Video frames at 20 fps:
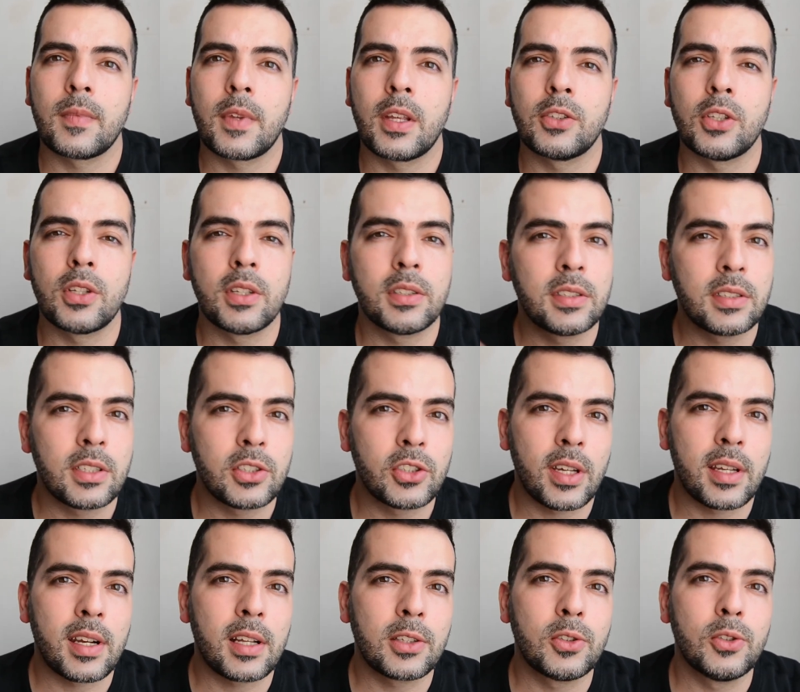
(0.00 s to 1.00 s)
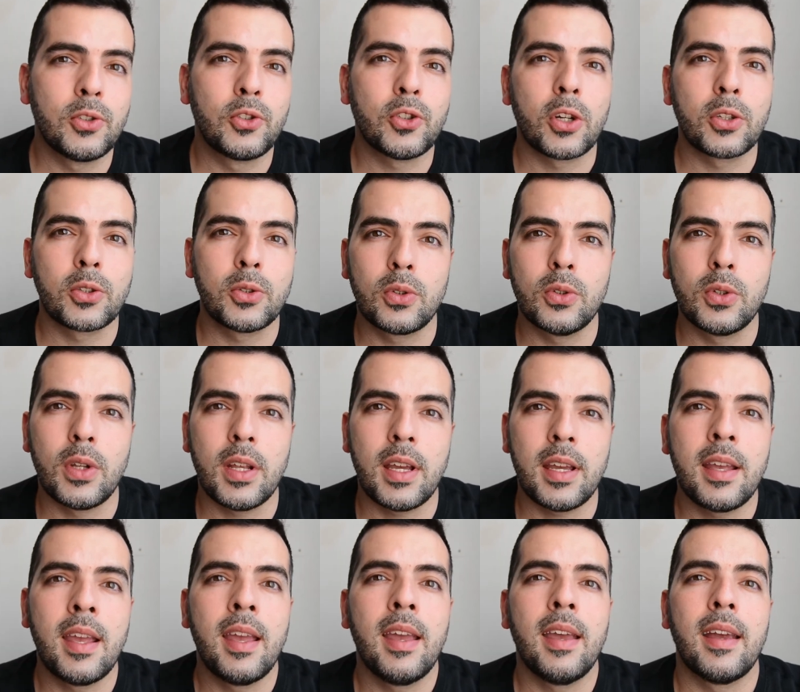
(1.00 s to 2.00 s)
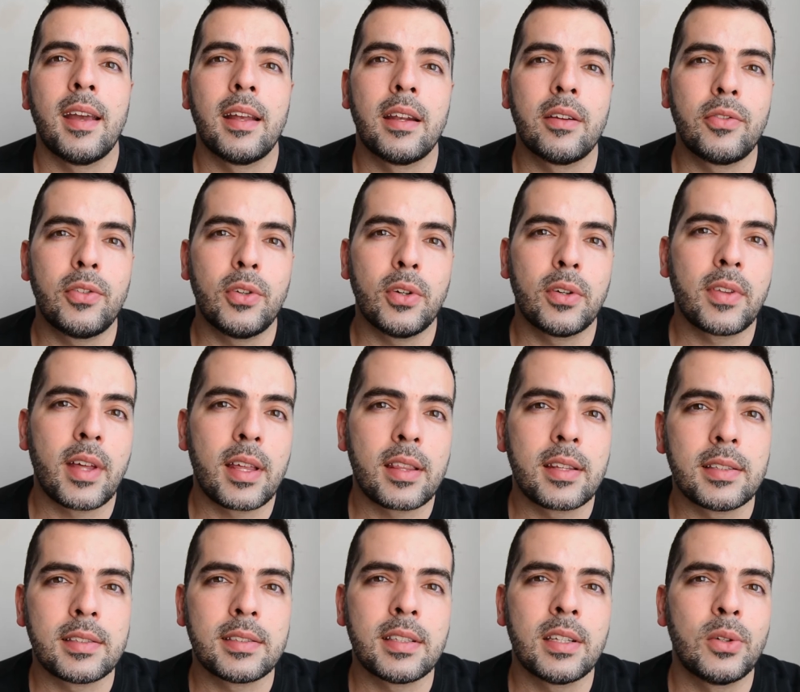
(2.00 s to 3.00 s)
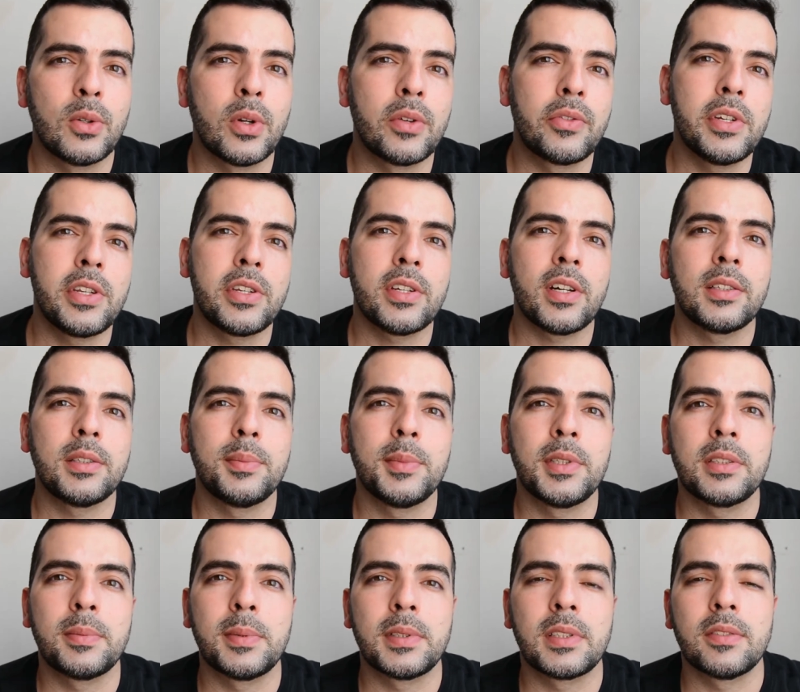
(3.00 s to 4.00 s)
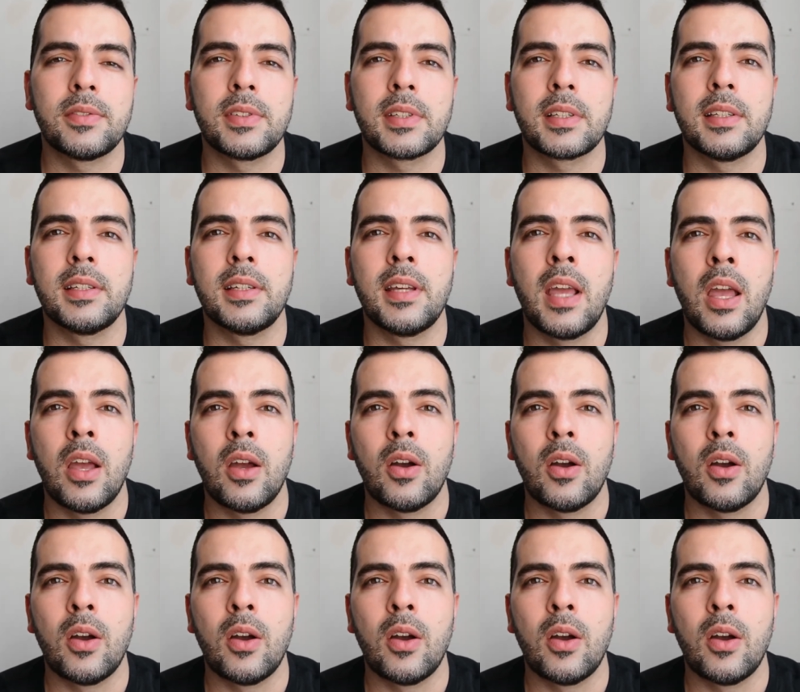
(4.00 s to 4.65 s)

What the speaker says: So this is a shout out to John Gule and a few of the others who have reached out to me specifically